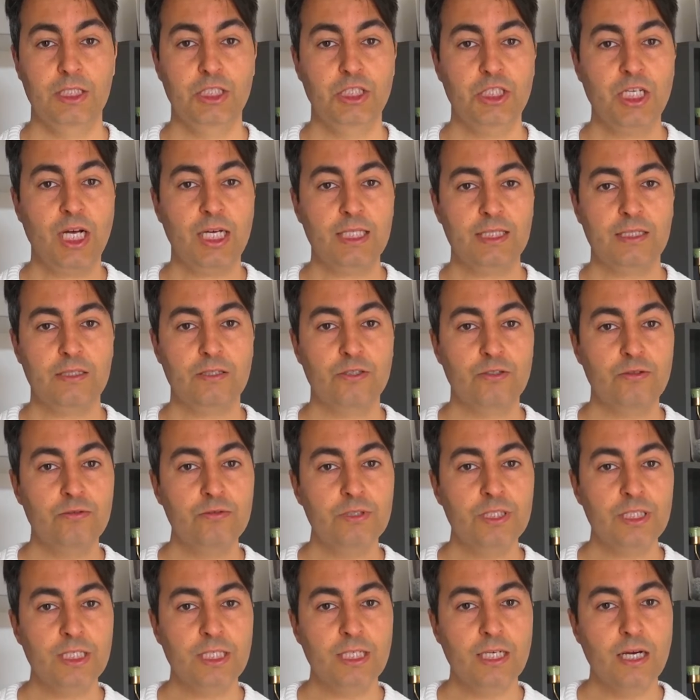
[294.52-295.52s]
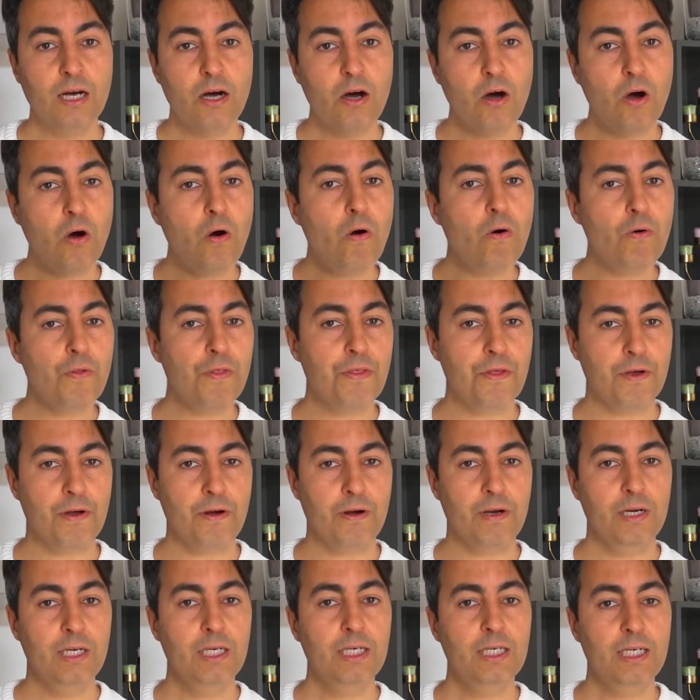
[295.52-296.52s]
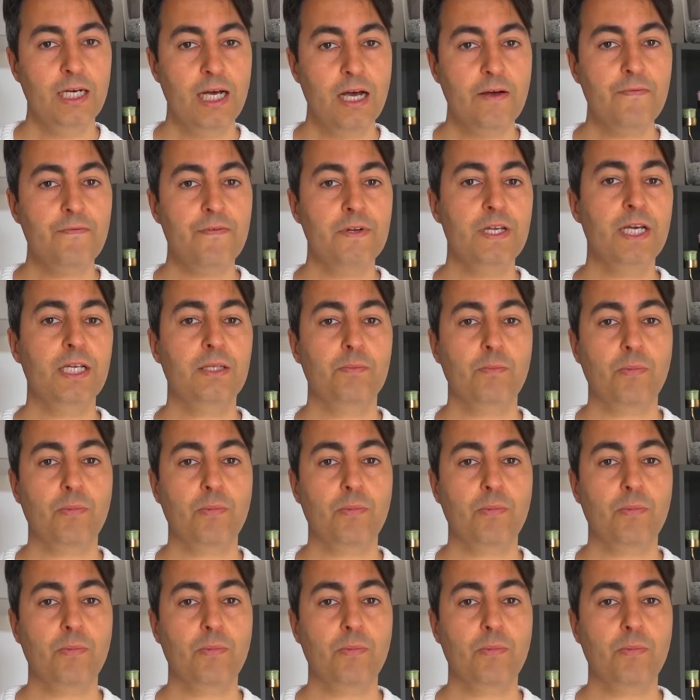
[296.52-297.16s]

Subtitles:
just choosing other affiliate